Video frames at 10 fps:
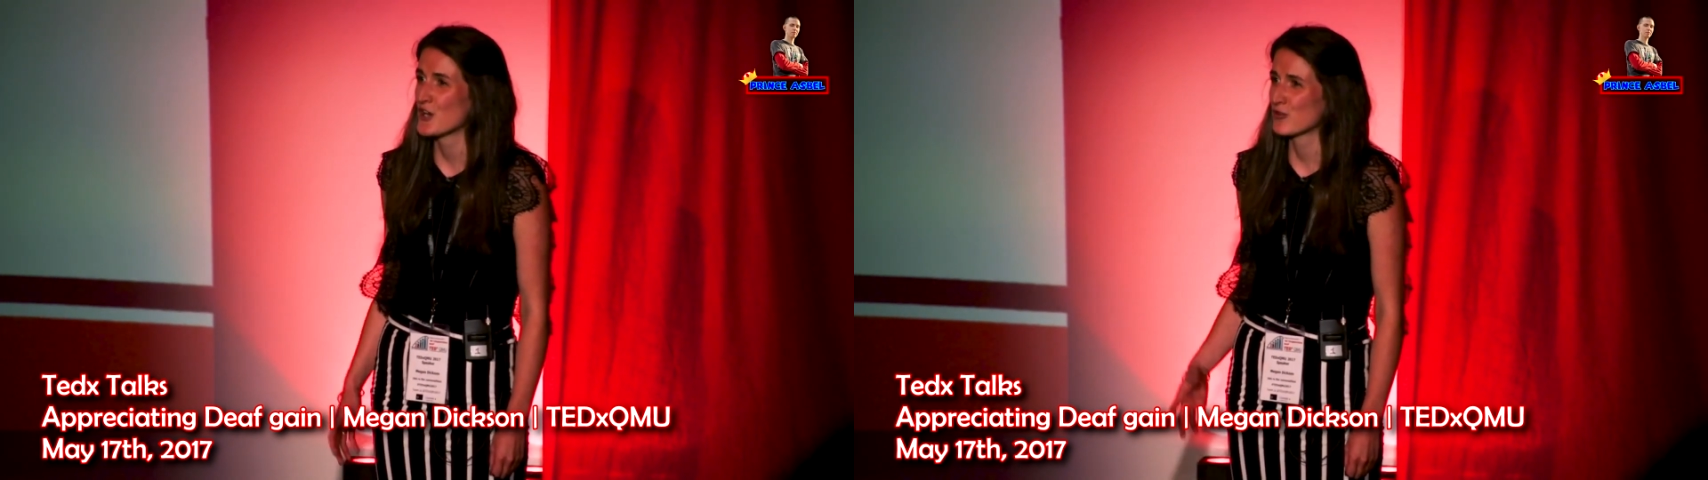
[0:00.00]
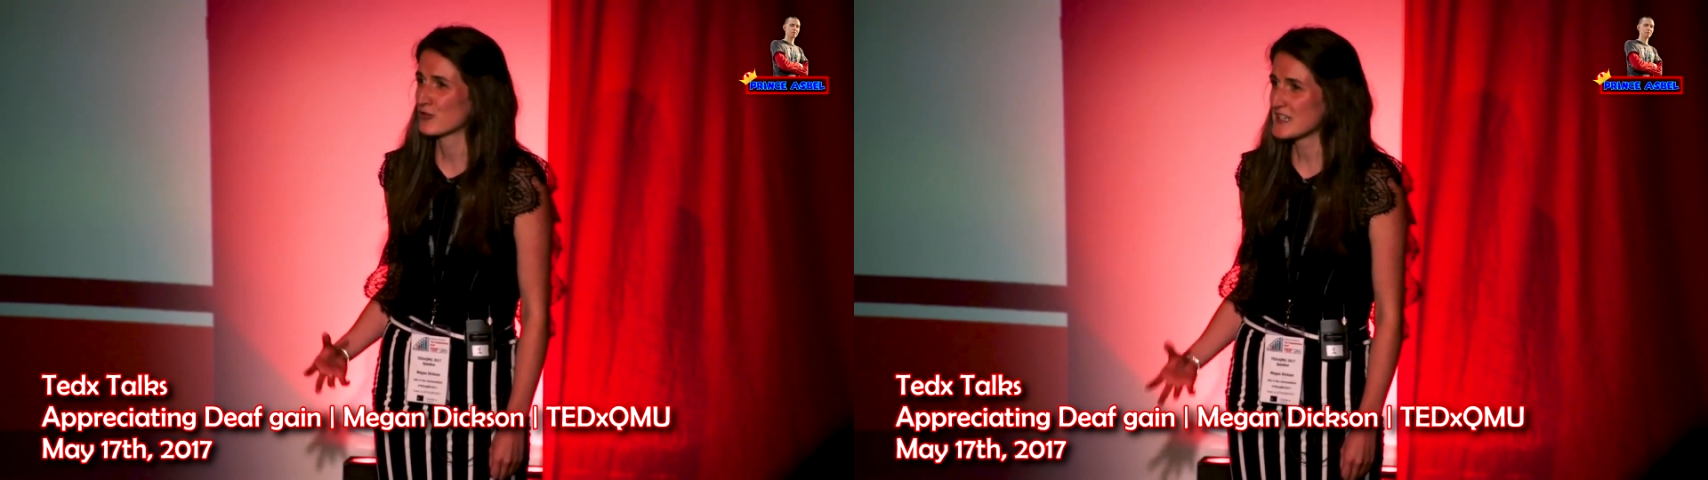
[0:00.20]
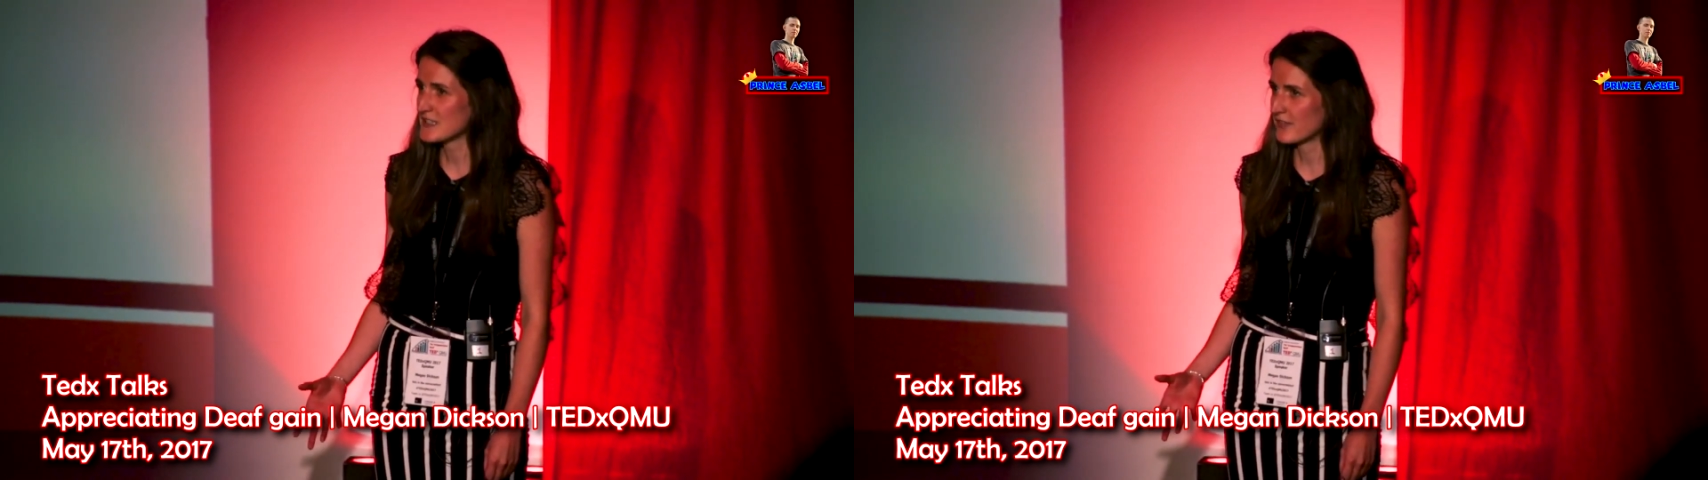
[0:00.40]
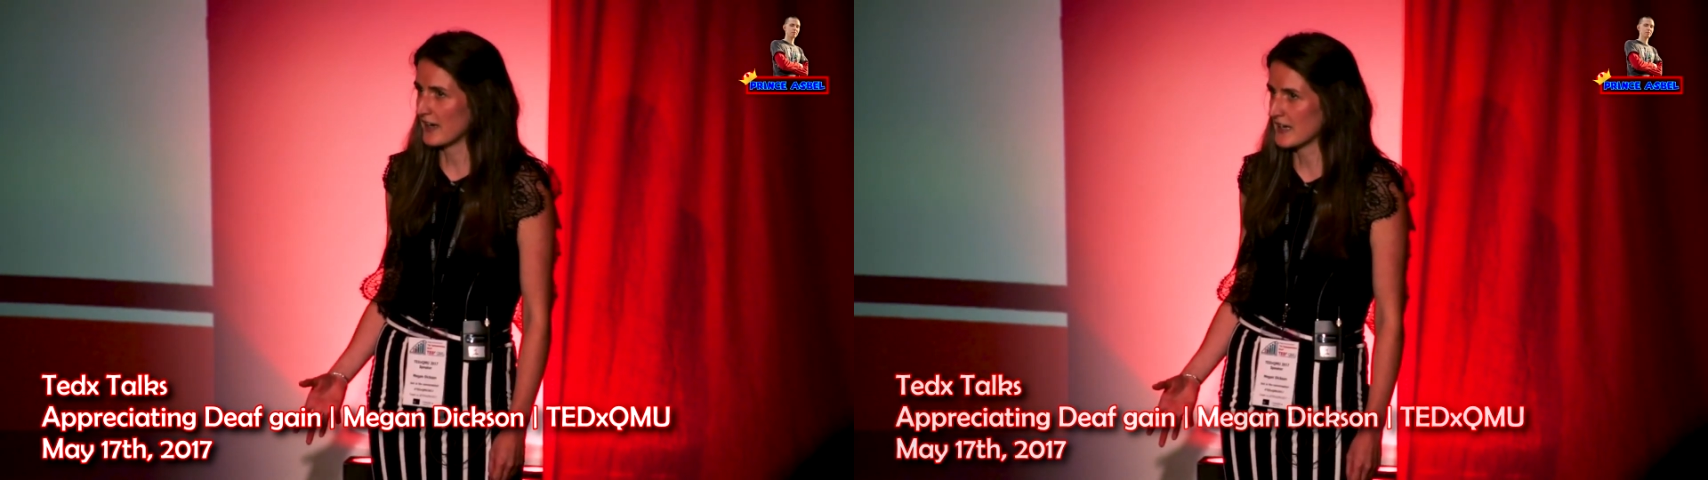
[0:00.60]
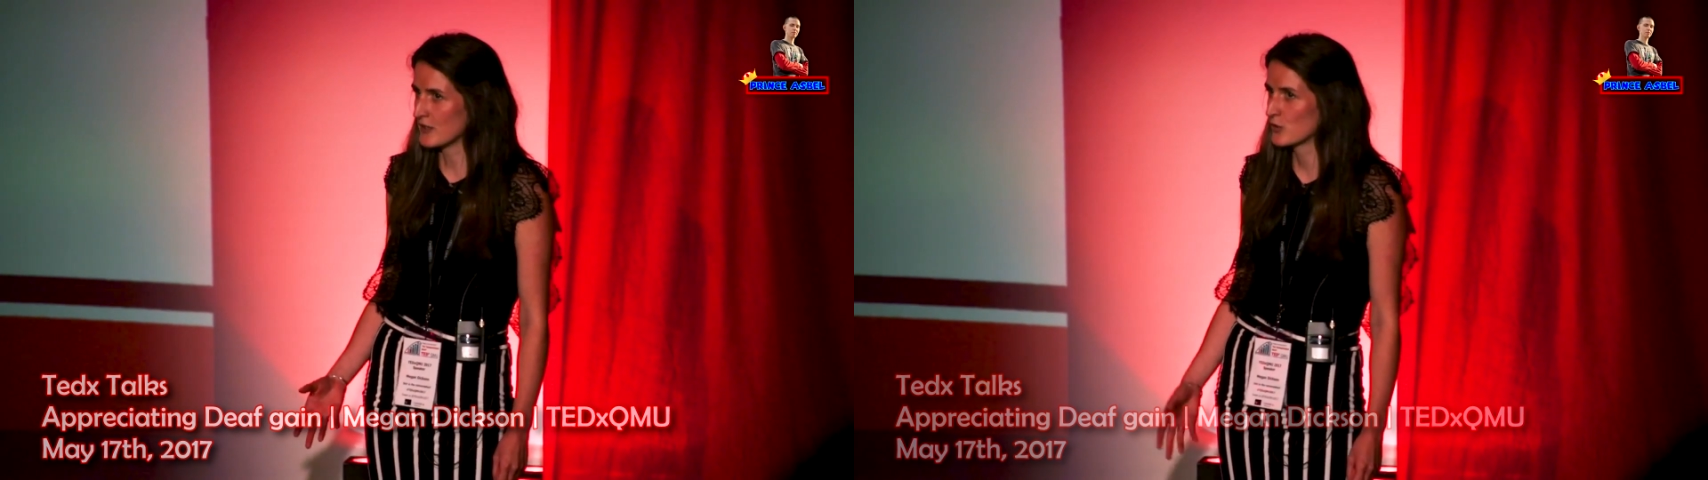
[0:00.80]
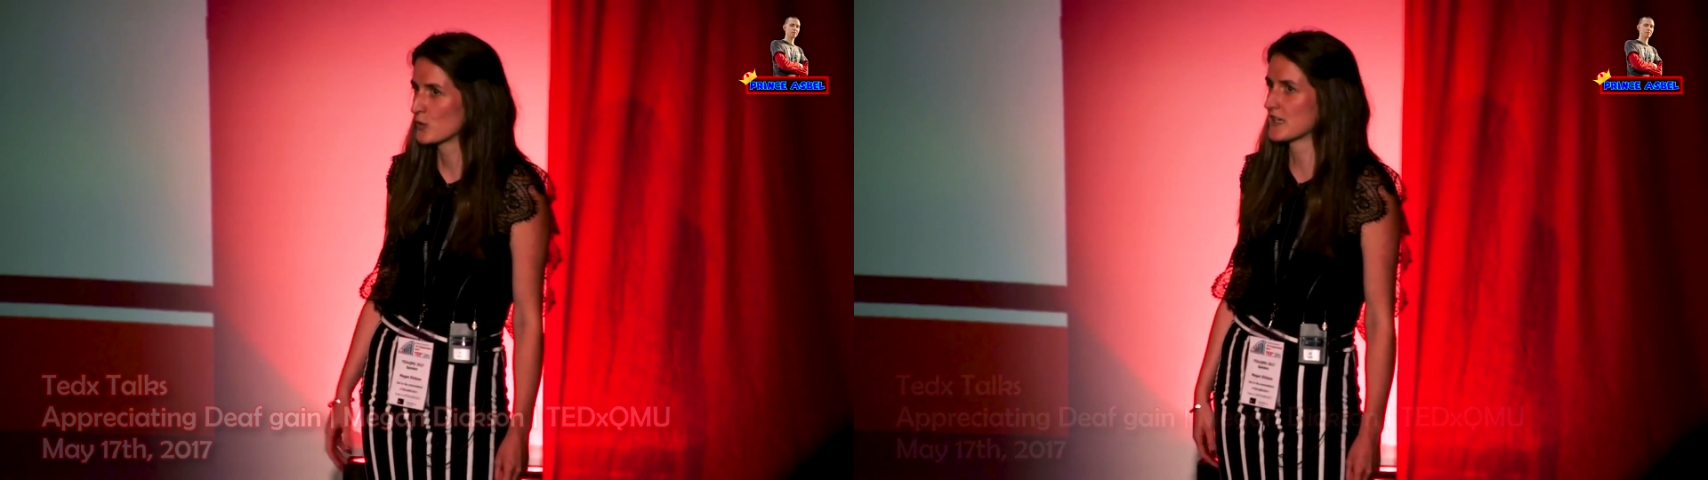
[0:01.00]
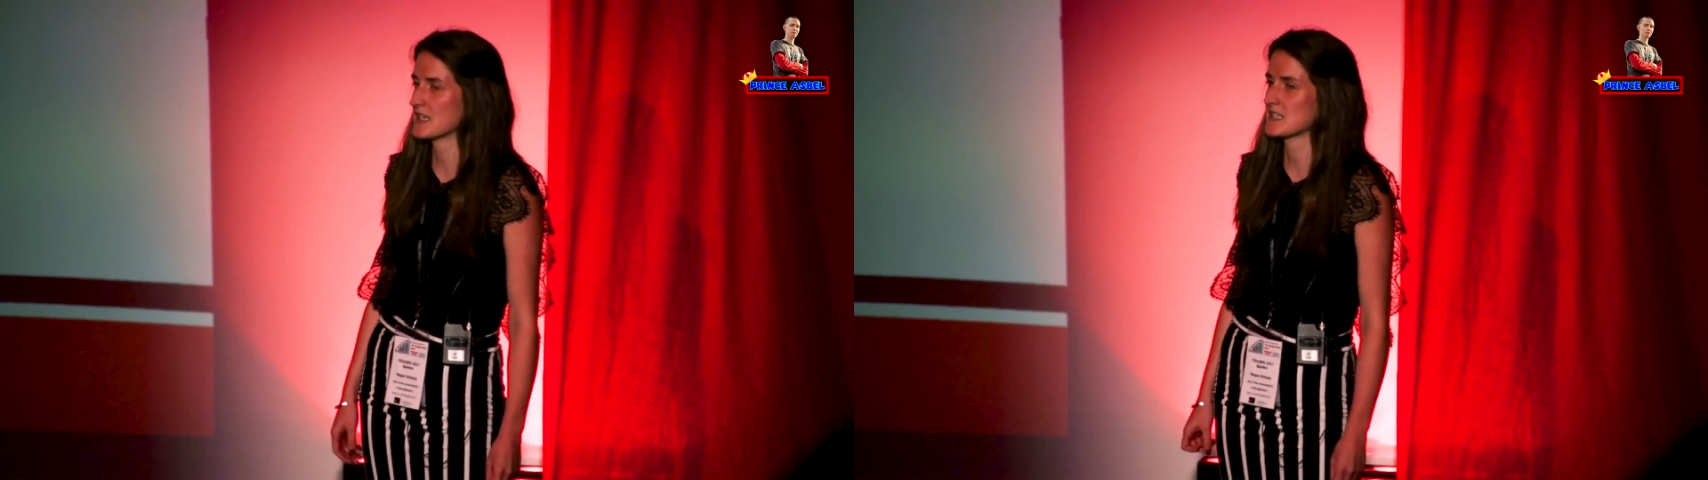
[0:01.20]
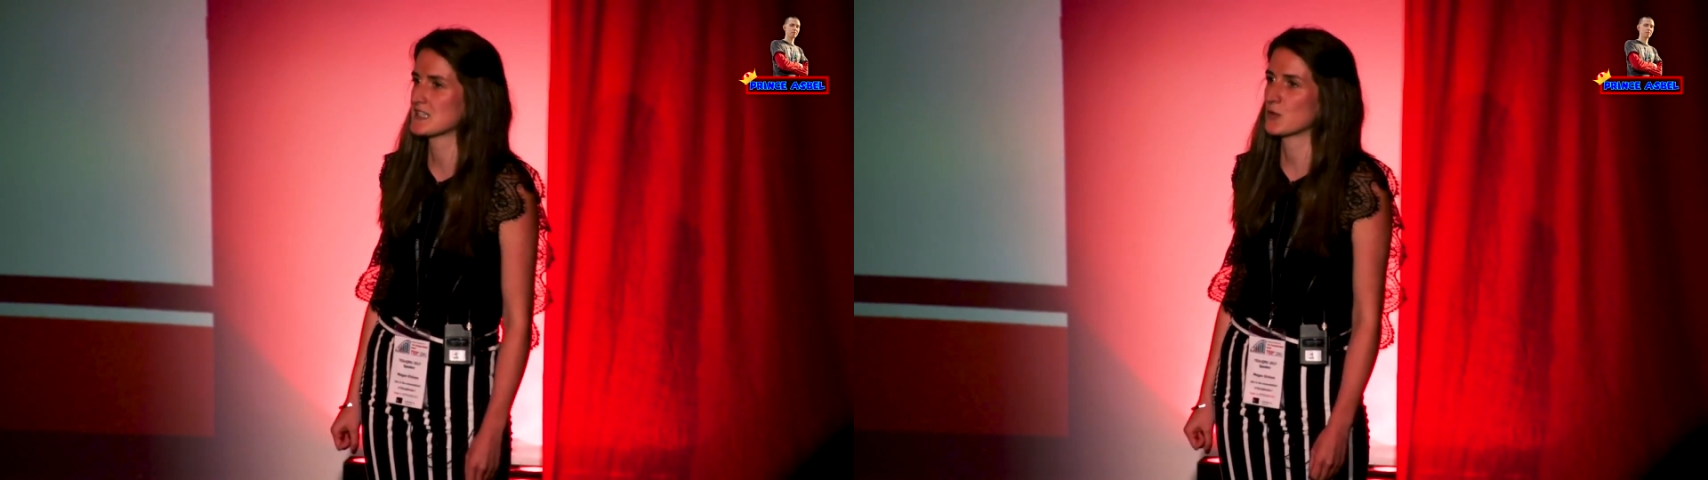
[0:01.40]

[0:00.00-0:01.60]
redefine what it is